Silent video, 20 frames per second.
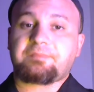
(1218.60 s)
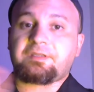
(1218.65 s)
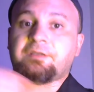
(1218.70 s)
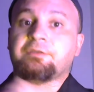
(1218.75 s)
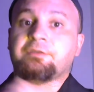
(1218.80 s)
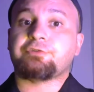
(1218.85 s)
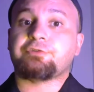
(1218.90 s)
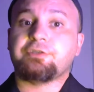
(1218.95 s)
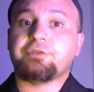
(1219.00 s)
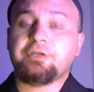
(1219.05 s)

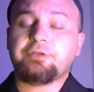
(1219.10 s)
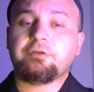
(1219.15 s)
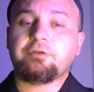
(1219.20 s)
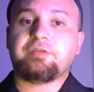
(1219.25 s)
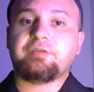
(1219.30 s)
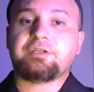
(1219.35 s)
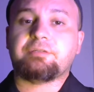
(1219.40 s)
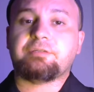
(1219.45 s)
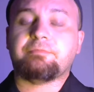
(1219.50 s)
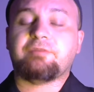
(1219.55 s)
There's another
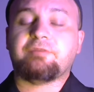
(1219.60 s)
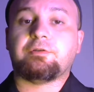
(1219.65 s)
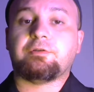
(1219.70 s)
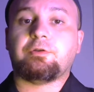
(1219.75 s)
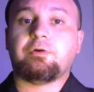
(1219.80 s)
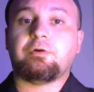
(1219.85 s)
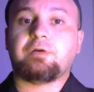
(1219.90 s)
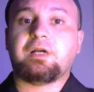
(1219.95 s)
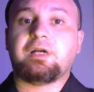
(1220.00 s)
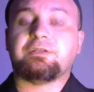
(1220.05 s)
victim of the
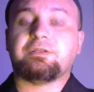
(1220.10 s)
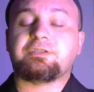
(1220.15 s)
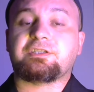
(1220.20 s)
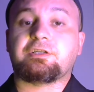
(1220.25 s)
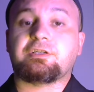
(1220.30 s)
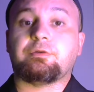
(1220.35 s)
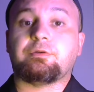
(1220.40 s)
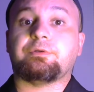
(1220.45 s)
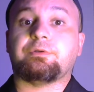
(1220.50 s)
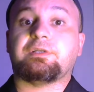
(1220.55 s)
Long Island
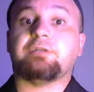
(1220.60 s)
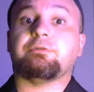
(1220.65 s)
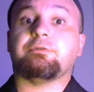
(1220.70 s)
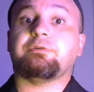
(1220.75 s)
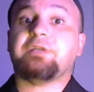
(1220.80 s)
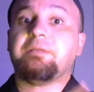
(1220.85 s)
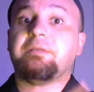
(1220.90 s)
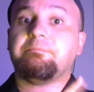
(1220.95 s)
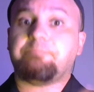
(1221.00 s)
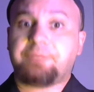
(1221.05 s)
serial killer
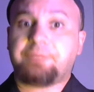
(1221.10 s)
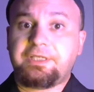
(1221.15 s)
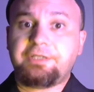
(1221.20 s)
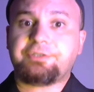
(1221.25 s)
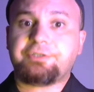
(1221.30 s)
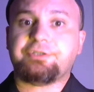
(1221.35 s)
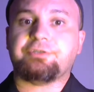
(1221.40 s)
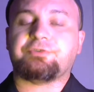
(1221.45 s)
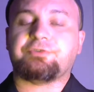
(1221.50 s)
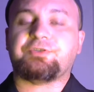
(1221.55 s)
named
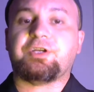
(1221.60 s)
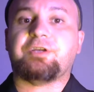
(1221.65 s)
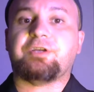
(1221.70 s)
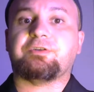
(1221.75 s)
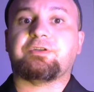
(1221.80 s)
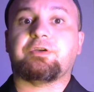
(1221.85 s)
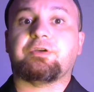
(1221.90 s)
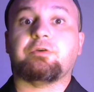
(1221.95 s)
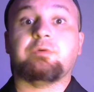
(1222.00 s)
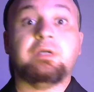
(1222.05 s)
Peaches Jane
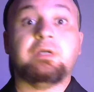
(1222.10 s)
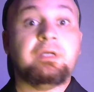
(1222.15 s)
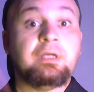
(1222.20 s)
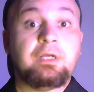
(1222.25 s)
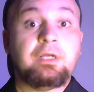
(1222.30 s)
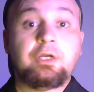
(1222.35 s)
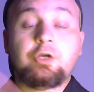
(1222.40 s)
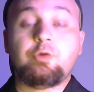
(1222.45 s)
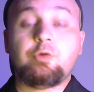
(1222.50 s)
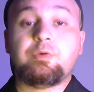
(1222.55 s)
Doe,
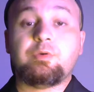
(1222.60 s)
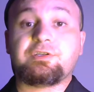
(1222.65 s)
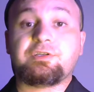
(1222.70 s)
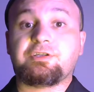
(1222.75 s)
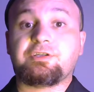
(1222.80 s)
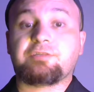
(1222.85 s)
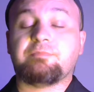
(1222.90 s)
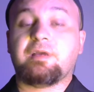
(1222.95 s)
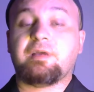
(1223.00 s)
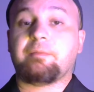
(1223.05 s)
who was
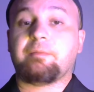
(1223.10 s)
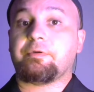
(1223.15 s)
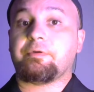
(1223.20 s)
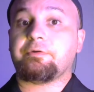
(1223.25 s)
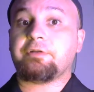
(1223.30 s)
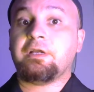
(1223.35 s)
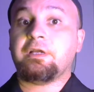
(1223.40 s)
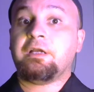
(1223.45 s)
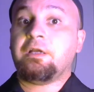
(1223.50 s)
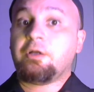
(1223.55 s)

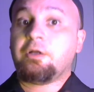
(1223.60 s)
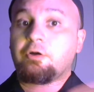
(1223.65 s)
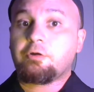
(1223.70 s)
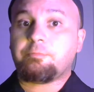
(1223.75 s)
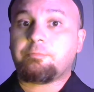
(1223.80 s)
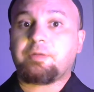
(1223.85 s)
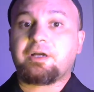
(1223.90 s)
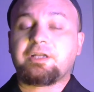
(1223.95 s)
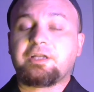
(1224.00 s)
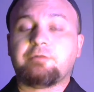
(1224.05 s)
dismembered. Her
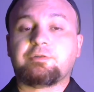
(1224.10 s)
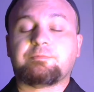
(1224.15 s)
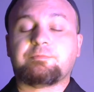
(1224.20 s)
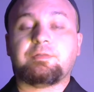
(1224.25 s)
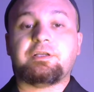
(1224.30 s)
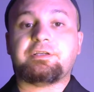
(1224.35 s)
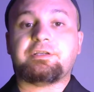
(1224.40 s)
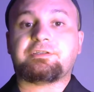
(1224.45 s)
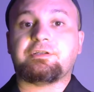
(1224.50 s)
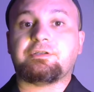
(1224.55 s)
body was
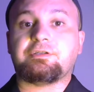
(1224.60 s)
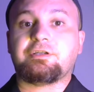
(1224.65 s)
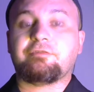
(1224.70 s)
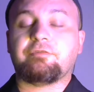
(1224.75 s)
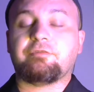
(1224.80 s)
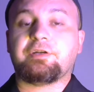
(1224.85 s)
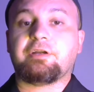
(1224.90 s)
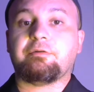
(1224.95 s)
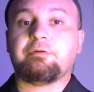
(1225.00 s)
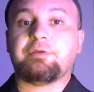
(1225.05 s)
placed in
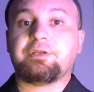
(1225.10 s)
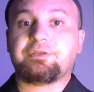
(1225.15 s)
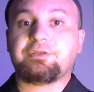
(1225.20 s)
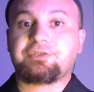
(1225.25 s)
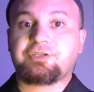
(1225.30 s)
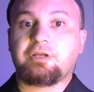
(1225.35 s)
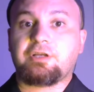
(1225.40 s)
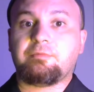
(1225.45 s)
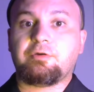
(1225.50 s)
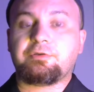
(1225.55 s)
different areas,
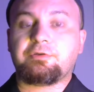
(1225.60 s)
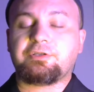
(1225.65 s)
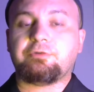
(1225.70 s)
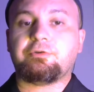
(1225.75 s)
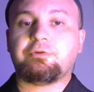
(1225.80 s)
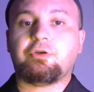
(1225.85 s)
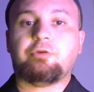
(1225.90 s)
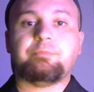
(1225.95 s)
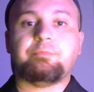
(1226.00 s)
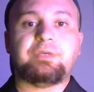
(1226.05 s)
some on
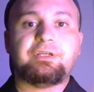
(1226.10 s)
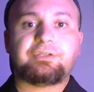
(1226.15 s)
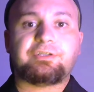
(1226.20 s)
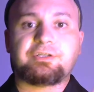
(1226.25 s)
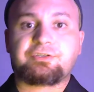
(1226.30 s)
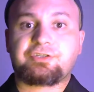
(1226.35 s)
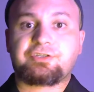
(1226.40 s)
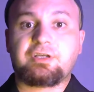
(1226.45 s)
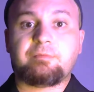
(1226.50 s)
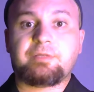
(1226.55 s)
Gilgo Beach and
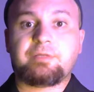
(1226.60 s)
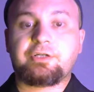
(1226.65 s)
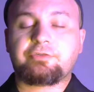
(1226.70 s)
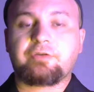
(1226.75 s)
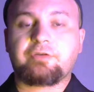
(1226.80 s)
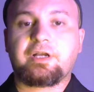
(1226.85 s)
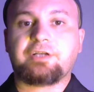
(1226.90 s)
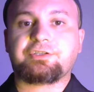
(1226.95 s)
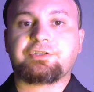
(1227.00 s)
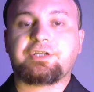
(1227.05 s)
some in a
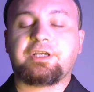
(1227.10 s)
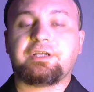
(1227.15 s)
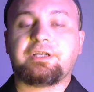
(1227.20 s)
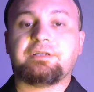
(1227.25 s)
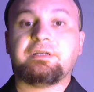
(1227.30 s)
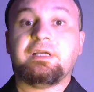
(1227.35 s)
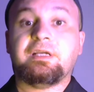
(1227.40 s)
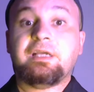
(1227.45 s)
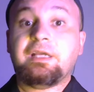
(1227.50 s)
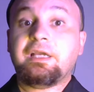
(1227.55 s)
trash can.
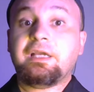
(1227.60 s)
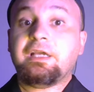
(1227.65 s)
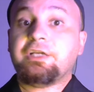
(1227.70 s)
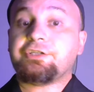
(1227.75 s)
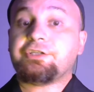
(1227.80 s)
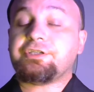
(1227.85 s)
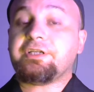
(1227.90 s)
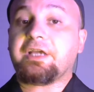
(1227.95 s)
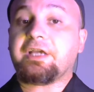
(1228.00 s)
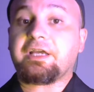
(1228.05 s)

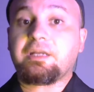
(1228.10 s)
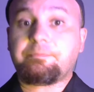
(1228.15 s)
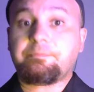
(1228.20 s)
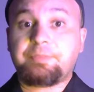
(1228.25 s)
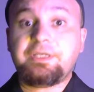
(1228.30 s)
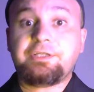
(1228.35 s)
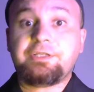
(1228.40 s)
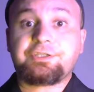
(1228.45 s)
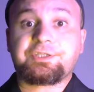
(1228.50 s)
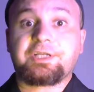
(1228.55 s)
She had a
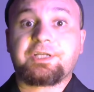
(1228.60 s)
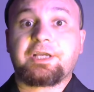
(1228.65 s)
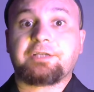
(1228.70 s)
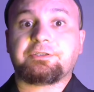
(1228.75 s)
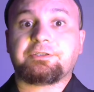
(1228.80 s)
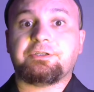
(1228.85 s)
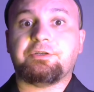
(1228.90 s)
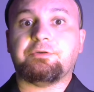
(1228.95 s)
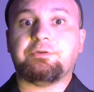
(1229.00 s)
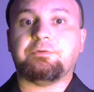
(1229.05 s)
peach
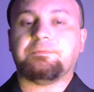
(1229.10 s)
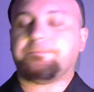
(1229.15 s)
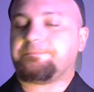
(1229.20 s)
tattoo.